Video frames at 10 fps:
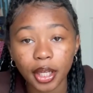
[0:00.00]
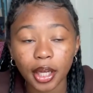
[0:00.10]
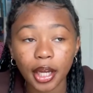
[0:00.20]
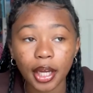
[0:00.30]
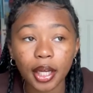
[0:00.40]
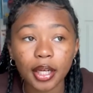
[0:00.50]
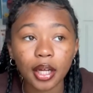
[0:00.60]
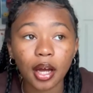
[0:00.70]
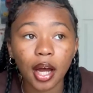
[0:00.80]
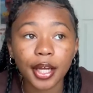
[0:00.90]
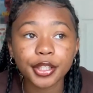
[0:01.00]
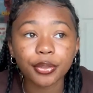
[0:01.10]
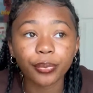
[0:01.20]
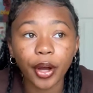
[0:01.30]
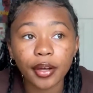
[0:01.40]
And I
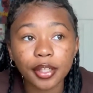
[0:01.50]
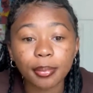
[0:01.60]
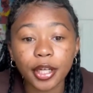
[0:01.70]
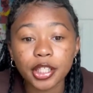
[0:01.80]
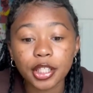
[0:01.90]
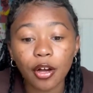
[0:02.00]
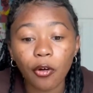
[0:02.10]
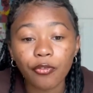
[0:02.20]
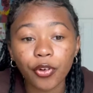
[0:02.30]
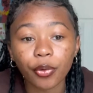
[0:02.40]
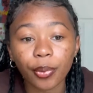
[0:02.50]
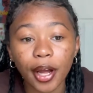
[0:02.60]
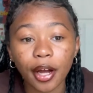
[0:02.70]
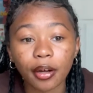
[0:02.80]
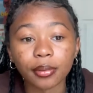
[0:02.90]
surrounded myself
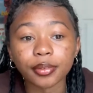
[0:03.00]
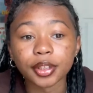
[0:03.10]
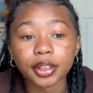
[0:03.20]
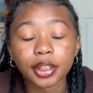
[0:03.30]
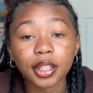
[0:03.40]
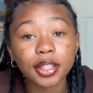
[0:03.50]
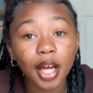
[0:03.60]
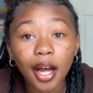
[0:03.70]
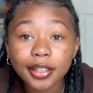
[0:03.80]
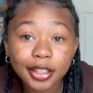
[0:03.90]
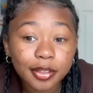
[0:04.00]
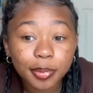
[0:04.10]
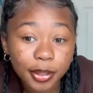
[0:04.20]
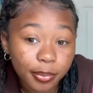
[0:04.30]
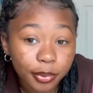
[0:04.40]
around toxic
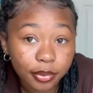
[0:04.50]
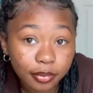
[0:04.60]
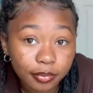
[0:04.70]
people